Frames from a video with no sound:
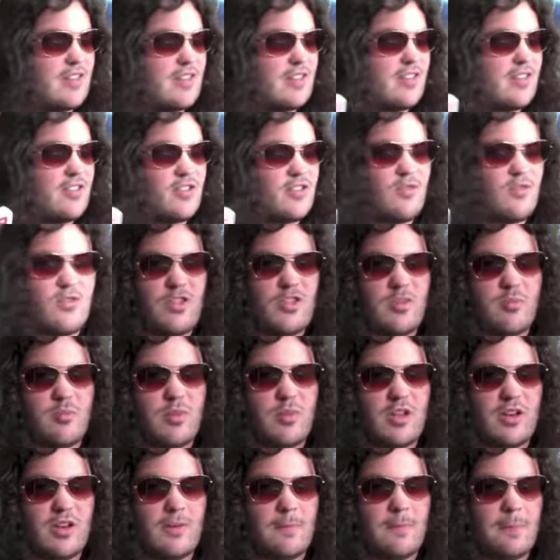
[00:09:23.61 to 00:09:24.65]
Someone's
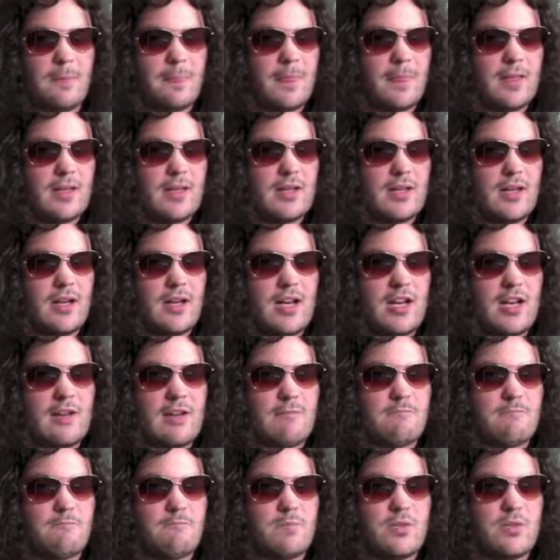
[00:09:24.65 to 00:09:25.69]
been um
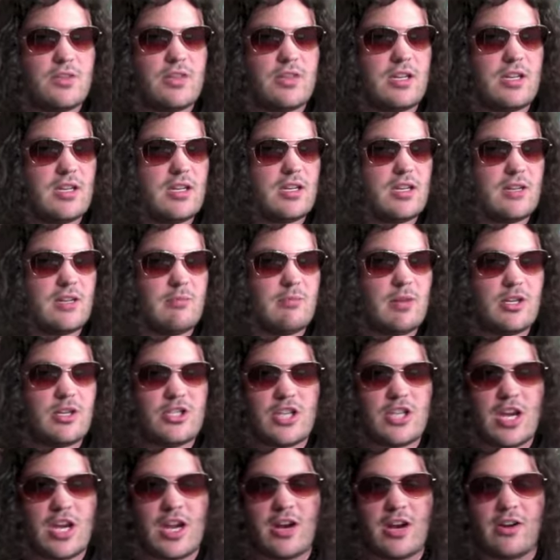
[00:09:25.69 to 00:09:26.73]
sitting in my
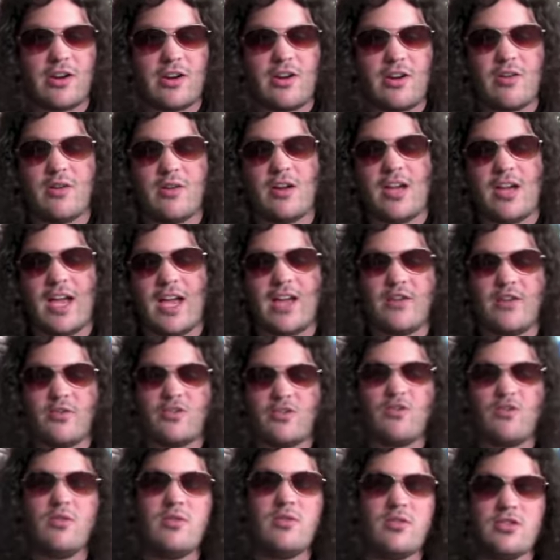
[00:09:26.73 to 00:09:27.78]
chair, you know, and
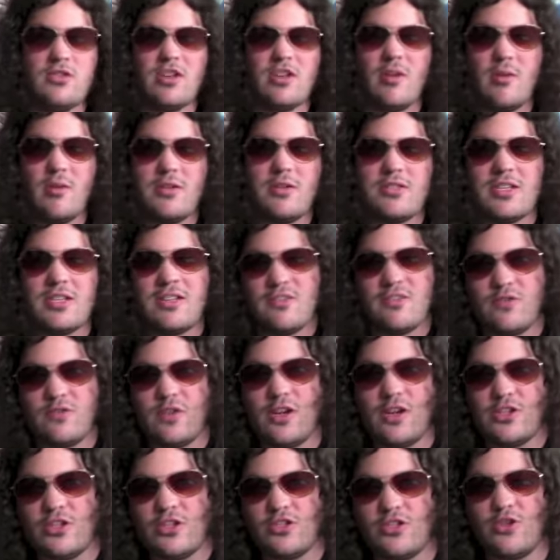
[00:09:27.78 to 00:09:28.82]
someone someone didn't flush
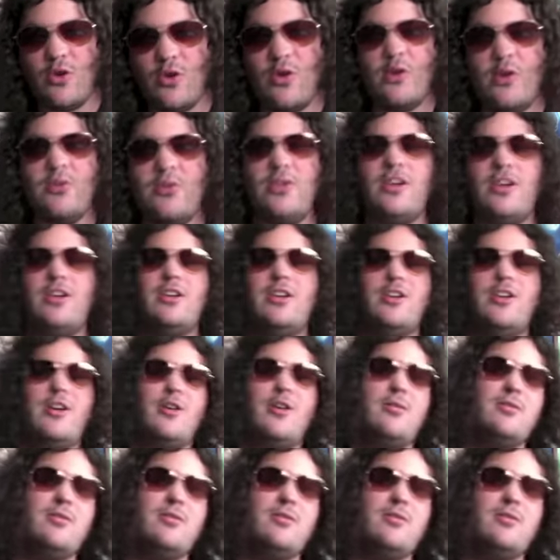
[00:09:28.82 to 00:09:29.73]
the toilet, you know.